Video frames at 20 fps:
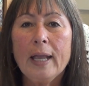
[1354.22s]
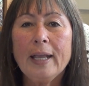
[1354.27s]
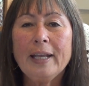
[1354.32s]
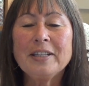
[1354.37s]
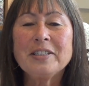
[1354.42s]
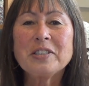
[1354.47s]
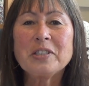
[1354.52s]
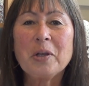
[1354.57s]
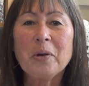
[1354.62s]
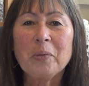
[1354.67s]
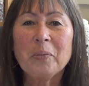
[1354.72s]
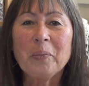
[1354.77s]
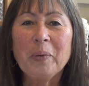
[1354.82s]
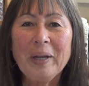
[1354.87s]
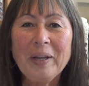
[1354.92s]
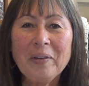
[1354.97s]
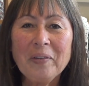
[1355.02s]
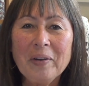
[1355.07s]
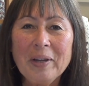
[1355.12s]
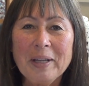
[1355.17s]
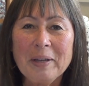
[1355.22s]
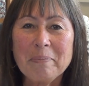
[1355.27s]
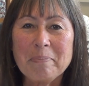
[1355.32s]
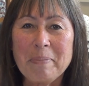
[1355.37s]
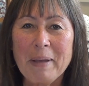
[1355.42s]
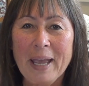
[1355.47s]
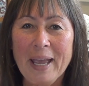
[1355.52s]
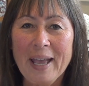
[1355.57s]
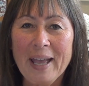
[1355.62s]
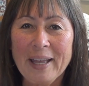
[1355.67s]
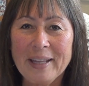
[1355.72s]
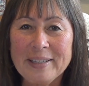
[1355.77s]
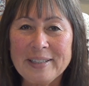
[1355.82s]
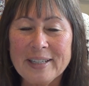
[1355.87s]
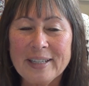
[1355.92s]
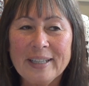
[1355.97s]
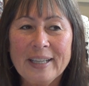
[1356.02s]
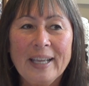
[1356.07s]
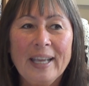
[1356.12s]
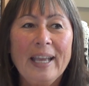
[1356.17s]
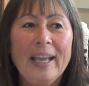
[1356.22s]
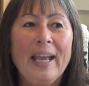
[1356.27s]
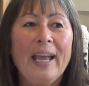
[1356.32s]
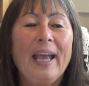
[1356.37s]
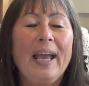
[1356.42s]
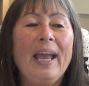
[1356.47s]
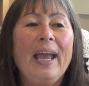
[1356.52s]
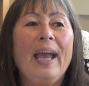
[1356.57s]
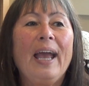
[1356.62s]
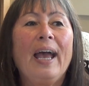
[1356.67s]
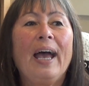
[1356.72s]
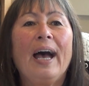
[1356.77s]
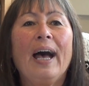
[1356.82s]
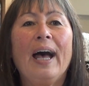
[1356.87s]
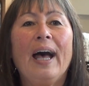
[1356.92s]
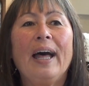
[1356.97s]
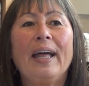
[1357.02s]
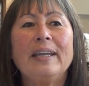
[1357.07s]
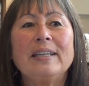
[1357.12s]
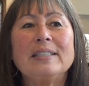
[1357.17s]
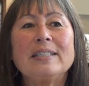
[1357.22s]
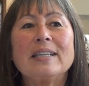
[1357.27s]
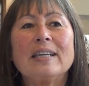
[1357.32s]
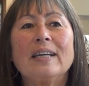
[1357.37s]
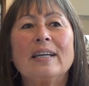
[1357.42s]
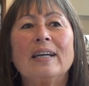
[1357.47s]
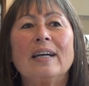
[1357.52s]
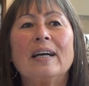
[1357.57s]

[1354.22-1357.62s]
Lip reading: And so we're in bed, and